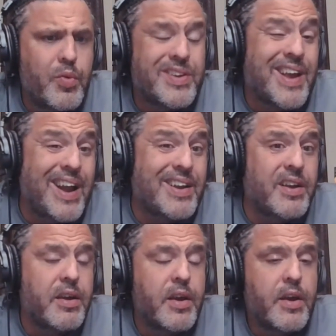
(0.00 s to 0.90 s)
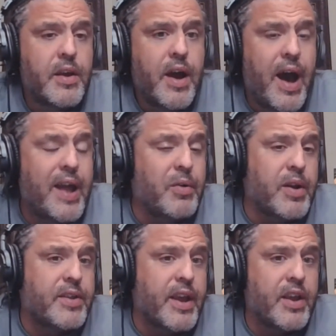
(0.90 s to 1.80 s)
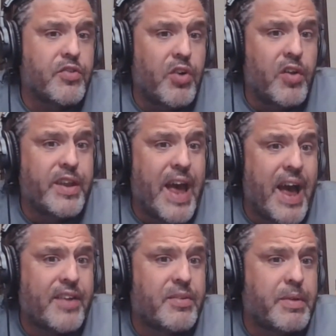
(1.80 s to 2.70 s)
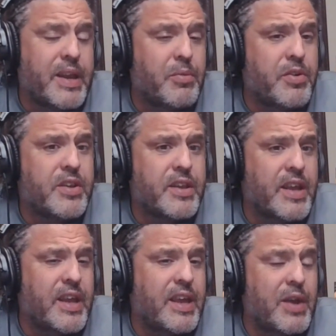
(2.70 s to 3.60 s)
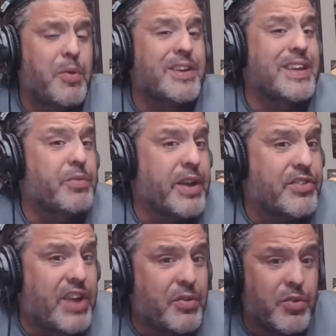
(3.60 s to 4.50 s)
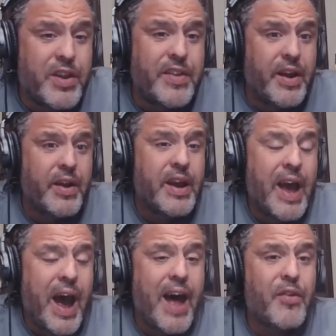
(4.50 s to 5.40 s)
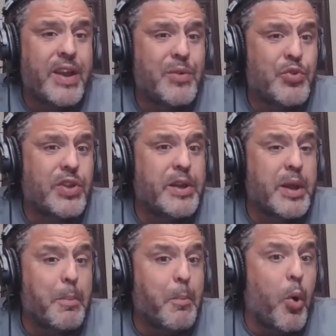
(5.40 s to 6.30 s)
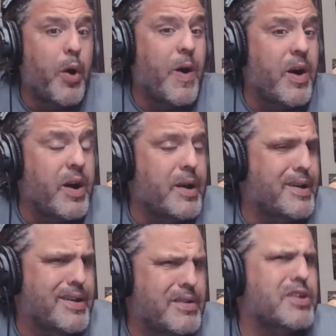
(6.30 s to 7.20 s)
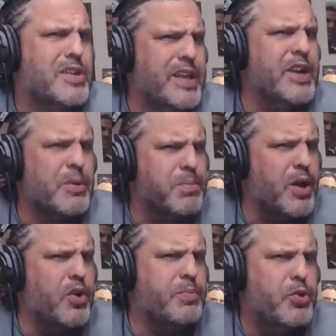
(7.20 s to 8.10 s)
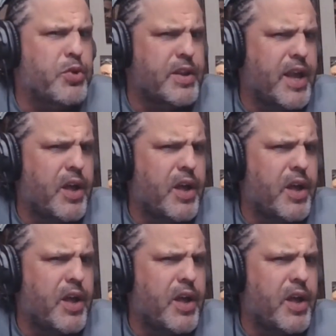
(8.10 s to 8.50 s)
was kind of, I don't want to say controlling the action, but he was he, he was the ring general in there. I thought he was landing more cleaner blows, but you could